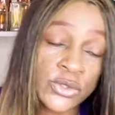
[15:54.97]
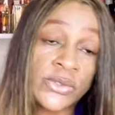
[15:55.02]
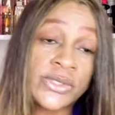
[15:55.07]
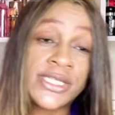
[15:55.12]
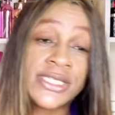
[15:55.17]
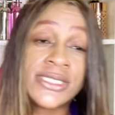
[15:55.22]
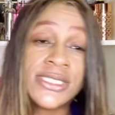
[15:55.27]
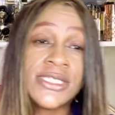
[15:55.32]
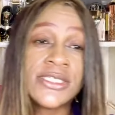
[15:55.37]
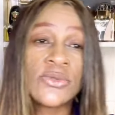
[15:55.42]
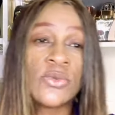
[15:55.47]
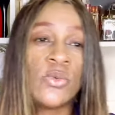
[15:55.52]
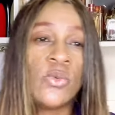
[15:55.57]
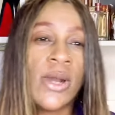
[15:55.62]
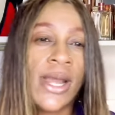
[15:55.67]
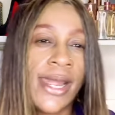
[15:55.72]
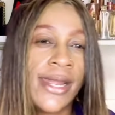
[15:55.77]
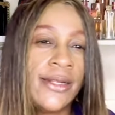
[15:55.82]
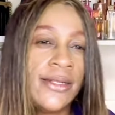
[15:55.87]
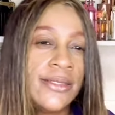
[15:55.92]
So this is
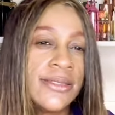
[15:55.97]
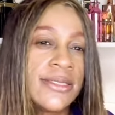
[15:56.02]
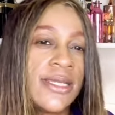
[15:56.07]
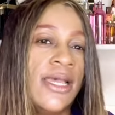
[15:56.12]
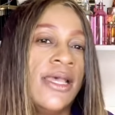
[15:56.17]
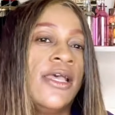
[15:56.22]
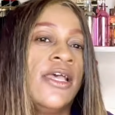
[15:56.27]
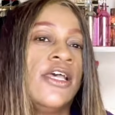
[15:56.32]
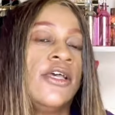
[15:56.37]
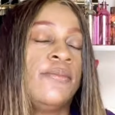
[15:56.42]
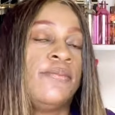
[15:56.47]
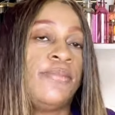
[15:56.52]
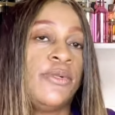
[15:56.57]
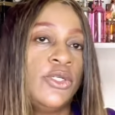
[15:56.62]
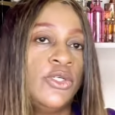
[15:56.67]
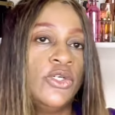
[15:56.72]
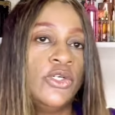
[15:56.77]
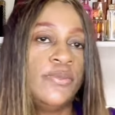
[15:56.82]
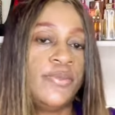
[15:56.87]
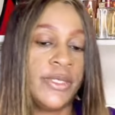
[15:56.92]
Wild
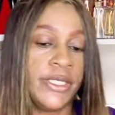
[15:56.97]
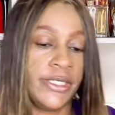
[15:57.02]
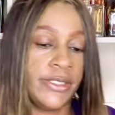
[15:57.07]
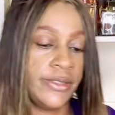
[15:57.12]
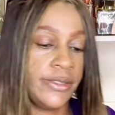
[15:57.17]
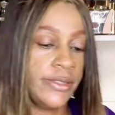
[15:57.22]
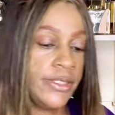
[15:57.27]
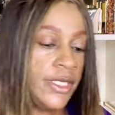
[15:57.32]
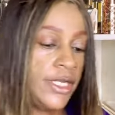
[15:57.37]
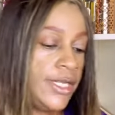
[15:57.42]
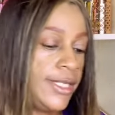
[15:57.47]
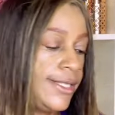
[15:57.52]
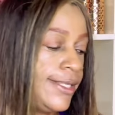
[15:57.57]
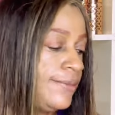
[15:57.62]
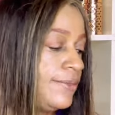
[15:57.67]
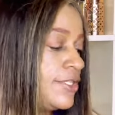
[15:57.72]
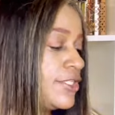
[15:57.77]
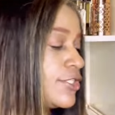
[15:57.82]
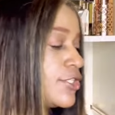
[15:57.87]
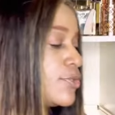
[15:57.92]
Bluebell.
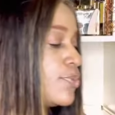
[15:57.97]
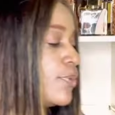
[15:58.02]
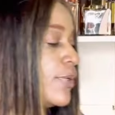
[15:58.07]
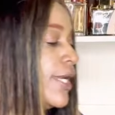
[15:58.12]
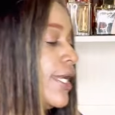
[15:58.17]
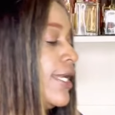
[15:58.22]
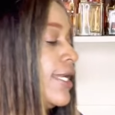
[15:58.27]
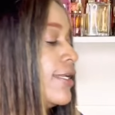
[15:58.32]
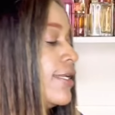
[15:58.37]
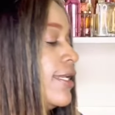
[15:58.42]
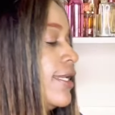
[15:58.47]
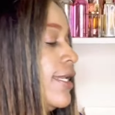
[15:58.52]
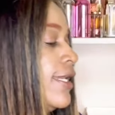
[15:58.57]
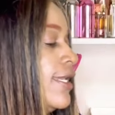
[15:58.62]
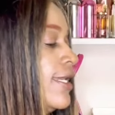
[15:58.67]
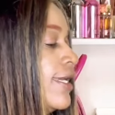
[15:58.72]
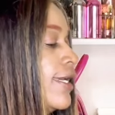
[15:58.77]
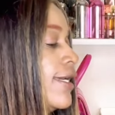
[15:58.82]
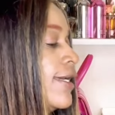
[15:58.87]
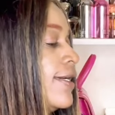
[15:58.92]
Let me just spray it
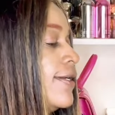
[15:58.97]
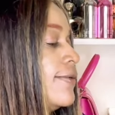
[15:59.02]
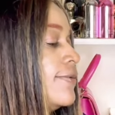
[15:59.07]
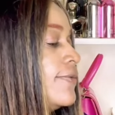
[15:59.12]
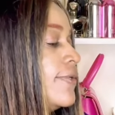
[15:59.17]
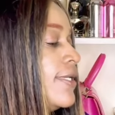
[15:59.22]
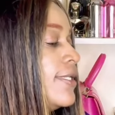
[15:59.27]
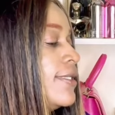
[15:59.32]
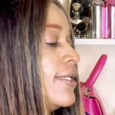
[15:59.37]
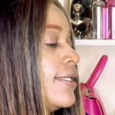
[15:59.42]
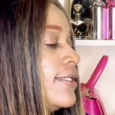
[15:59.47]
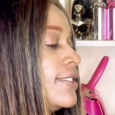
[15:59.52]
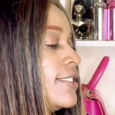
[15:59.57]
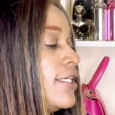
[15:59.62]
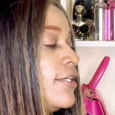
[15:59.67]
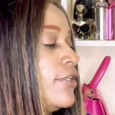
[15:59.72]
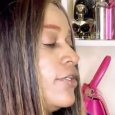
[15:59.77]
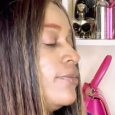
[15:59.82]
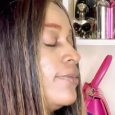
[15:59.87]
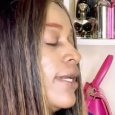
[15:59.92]
here and then
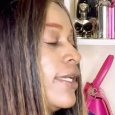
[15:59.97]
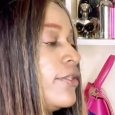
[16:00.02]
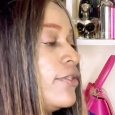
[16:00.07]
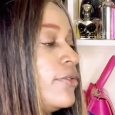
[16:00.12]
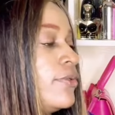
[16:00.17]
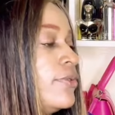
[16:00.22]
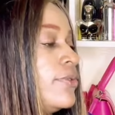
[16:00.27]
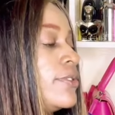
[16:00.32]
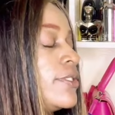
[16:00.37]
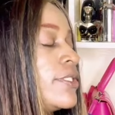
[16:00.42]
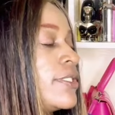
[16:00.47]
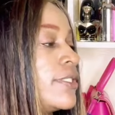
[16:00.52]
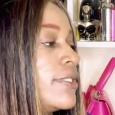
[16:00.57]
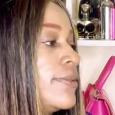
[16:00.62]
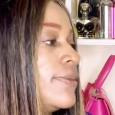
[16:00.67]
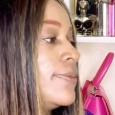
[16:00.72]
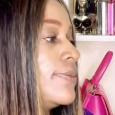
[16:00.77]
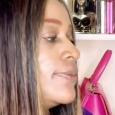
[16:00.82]
tell you my thoughts.